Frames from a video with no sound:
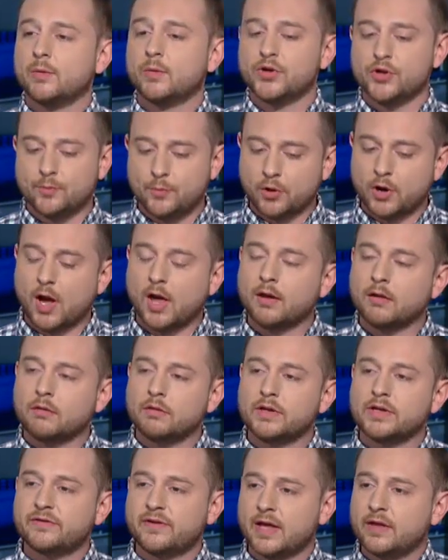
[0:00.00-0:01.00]
When you put
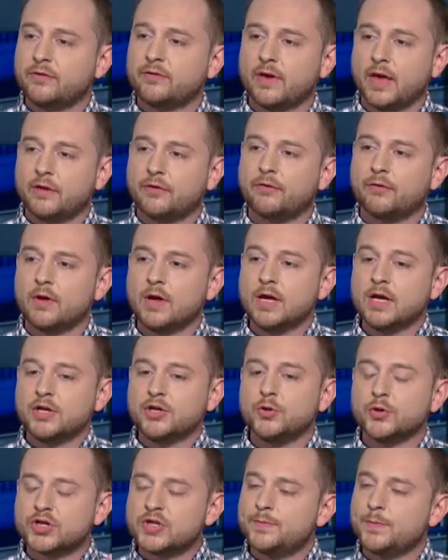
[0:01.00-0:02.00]
on these headsets,
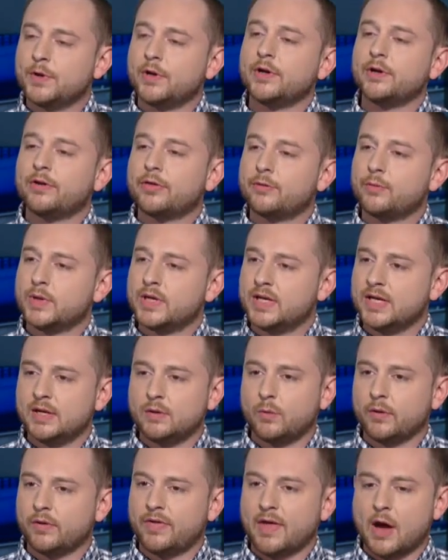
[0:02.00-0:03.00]
you experience
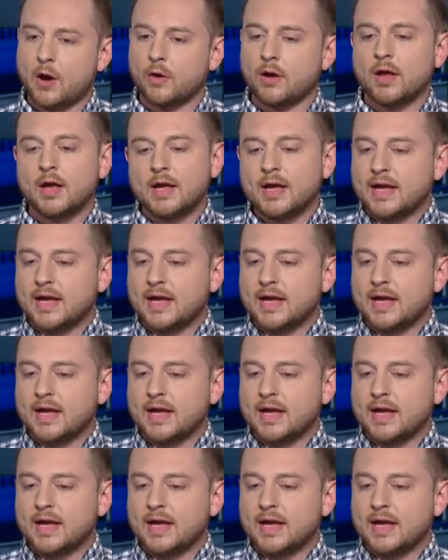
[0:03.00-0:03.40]
3D without